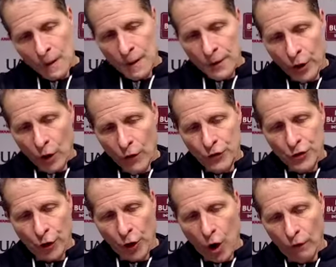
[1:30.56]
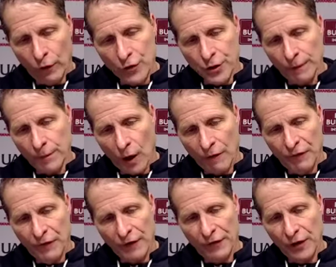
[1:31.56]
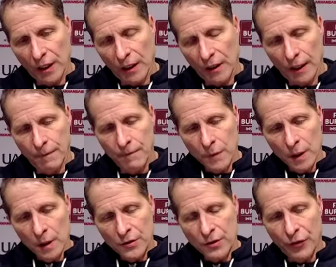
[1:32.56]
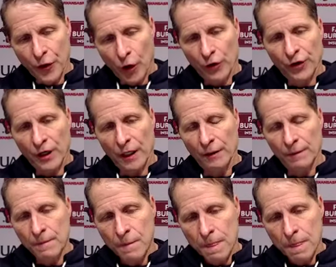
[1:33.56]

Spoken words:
know, the turnovers are 15 to 13.